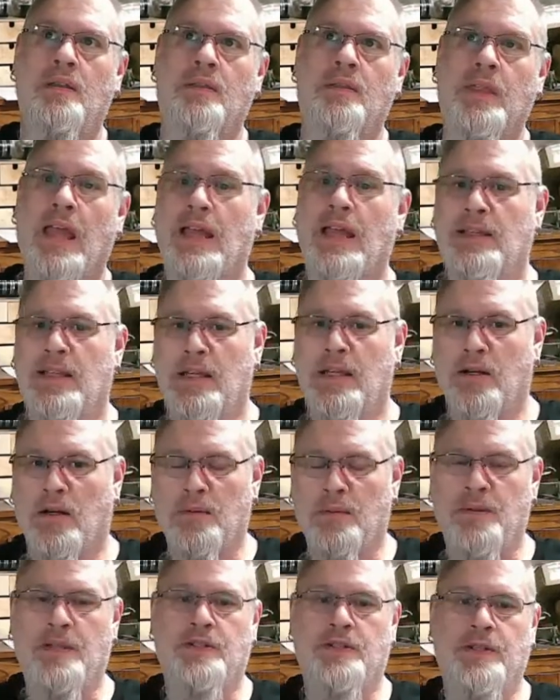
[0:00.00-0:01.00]
Alien
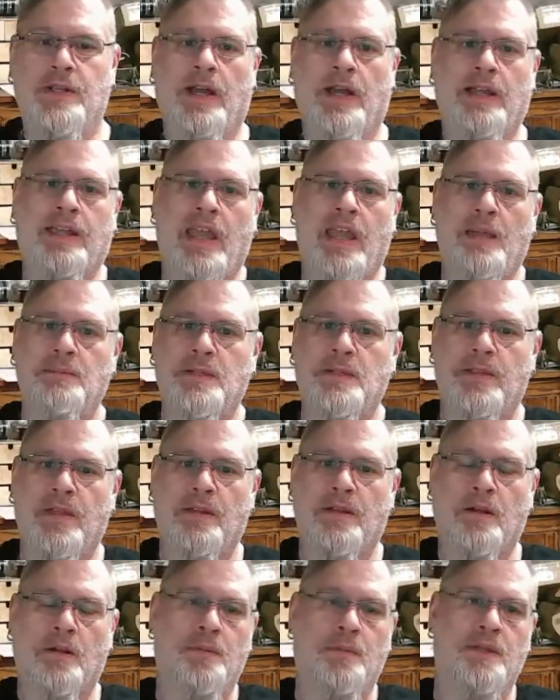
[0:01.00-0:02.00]
RPG. I came to
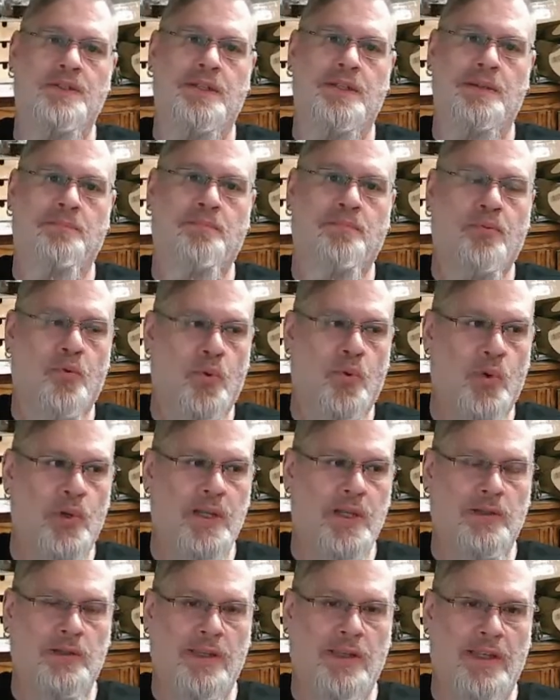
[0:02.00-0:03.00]
that RPG
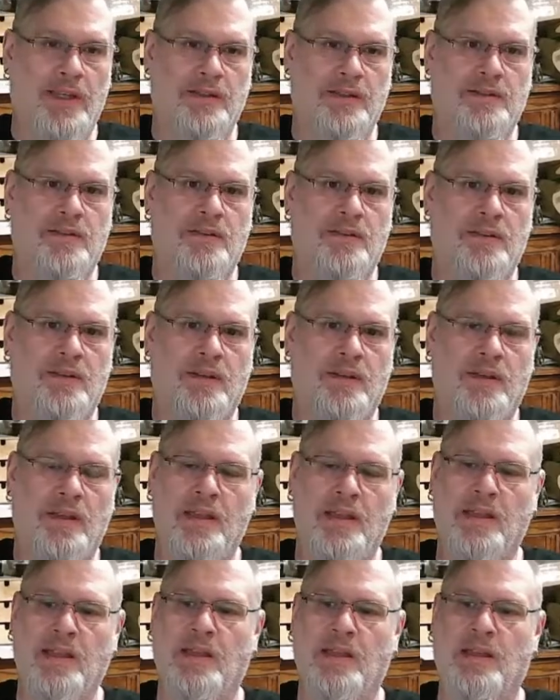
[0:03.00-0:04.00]
pretty late,
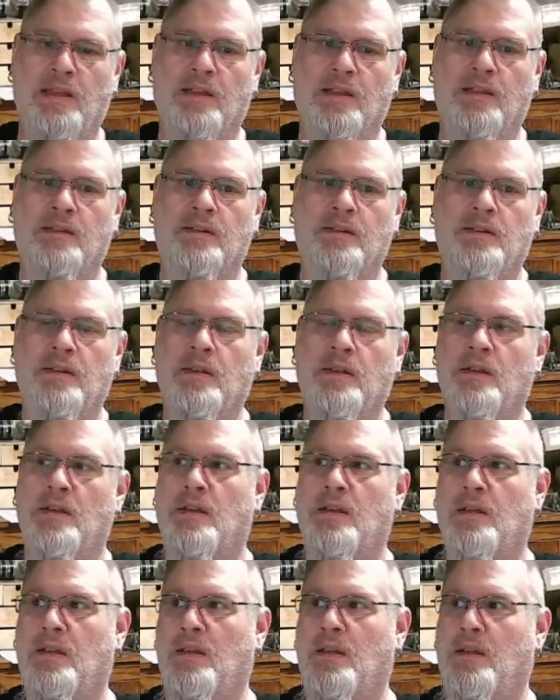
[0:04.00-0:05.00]
and
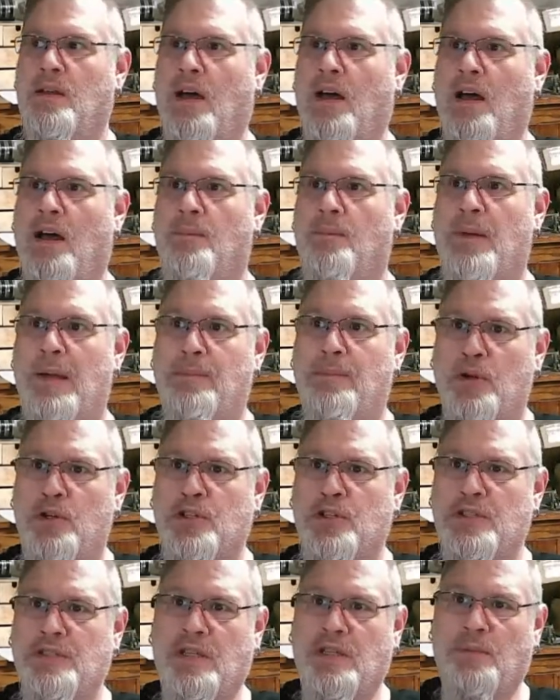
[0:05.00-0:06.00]
my
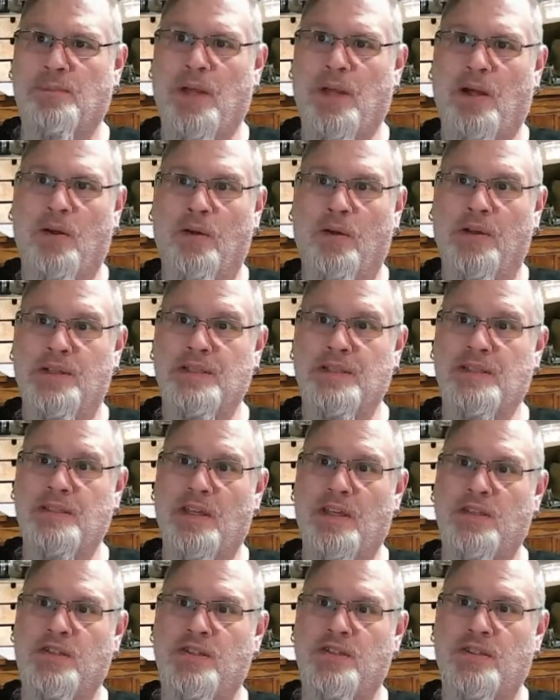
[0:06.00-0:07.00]
purchasing power is
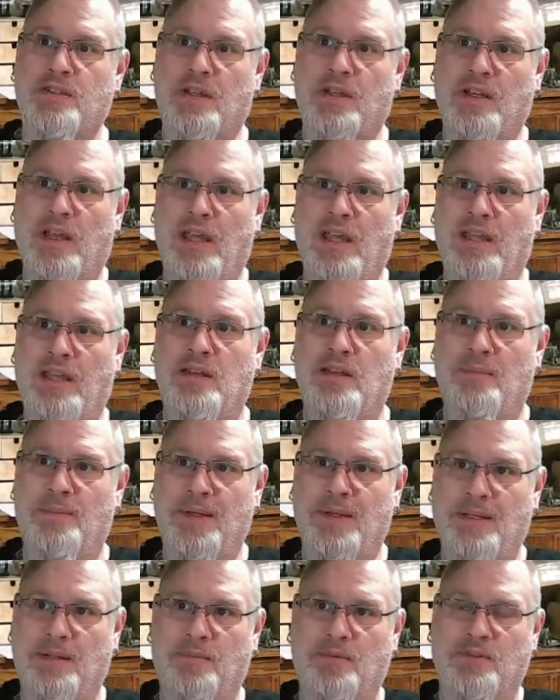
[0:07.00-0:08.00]
such that I had not
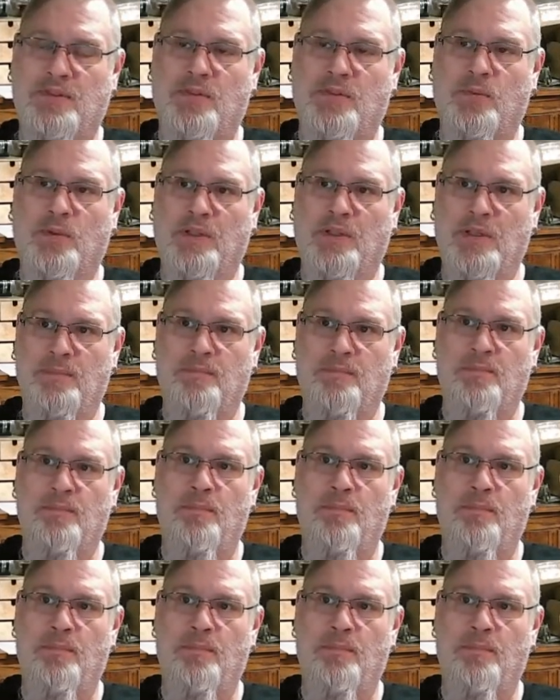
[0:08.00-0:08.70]
been able to really